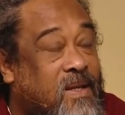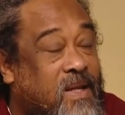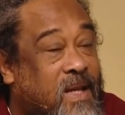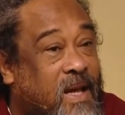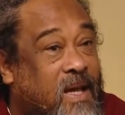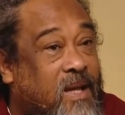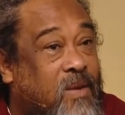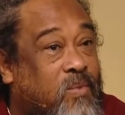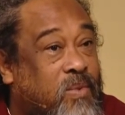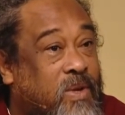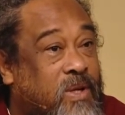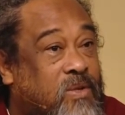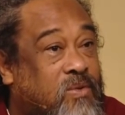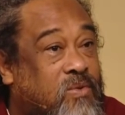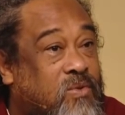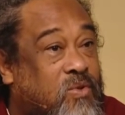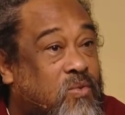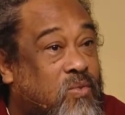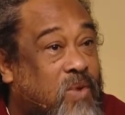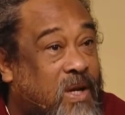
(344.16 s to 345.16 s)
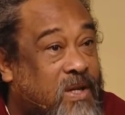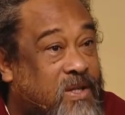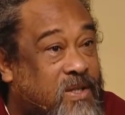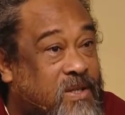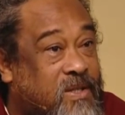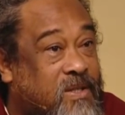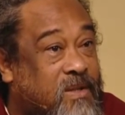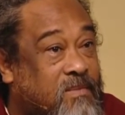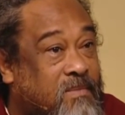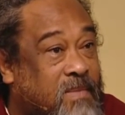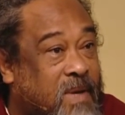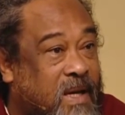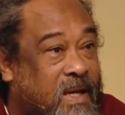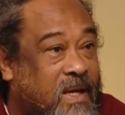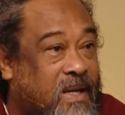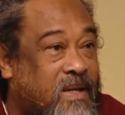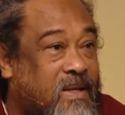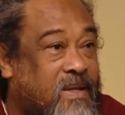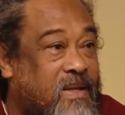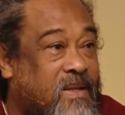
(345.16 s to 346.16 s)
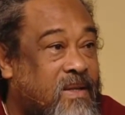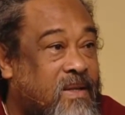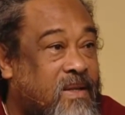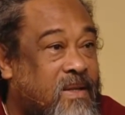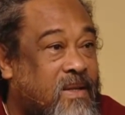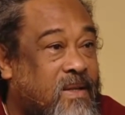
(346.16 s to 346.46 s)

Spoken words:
That which watches the mind.